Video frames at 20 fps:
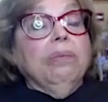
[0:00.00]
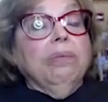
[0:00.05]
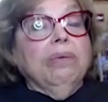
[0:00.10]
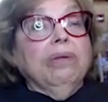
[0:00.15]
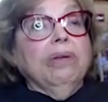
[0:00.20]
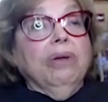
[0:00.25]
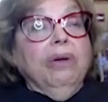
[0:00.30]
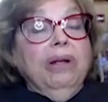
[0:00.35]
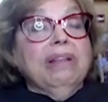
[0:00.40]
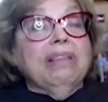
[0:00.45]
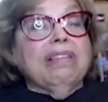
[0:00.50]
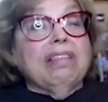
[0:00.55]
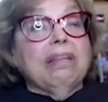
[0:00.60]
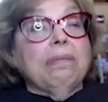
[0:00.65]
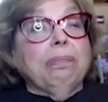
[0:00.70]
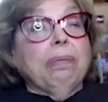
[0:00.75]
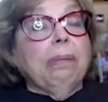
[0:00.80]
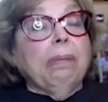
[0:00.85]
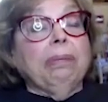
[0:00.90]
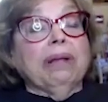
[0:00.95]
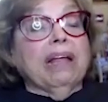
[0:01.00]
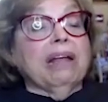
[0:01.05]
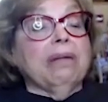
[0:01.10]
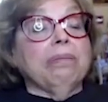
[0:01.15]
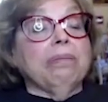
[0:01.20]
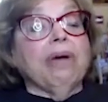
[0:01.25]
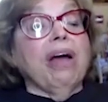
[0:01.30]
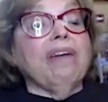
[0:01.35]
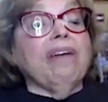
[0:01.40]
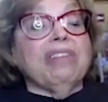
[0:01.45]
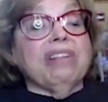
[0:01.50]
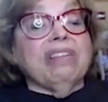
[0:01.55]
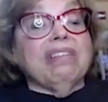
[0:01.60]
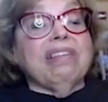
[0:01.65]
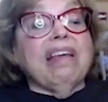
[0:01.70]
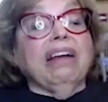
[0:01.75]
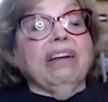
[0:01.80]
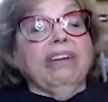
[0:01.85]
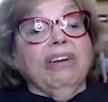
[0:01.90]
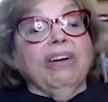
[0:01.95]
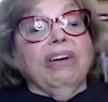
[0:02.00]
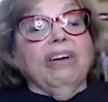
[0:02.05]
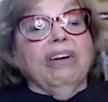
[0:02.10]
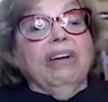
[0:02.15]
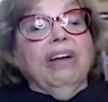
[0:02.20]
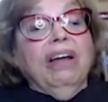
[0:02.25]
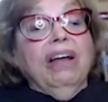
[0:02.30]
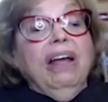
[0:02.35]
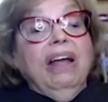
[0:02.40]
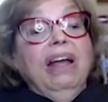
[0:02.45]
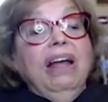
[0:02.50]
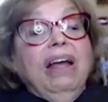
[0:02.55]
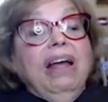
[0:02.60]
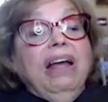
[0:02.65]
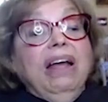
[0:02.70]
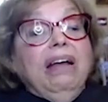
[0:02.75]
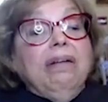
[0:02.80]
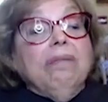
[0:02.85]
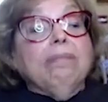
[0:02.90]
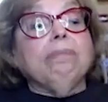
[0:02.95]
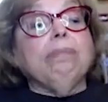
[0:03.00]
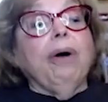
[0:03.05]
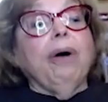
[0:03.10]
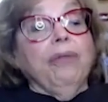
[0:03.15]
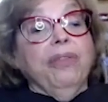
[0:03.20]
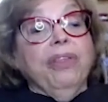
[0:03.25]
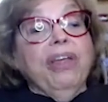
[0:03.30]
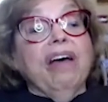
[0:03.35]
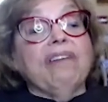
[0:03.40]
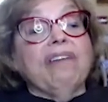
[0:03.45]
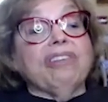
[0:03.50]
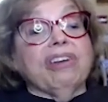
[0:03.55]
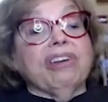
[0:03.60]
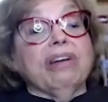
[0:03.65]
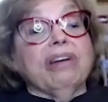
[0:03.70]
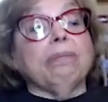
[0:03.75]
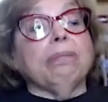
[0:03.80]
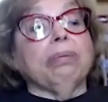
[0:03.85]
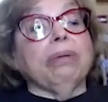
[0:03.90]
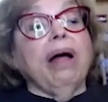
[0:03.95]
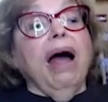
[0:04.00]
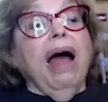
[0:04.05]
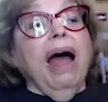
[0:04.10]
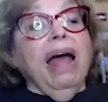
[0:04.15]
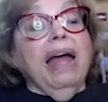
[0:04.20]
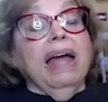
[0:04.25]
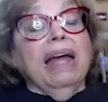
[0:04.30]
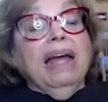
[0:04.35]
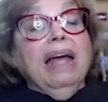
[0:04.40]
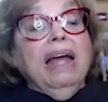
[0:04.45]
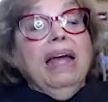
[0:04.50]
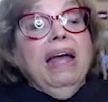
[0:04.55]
you know, it's the public and private sector. Both have to comply.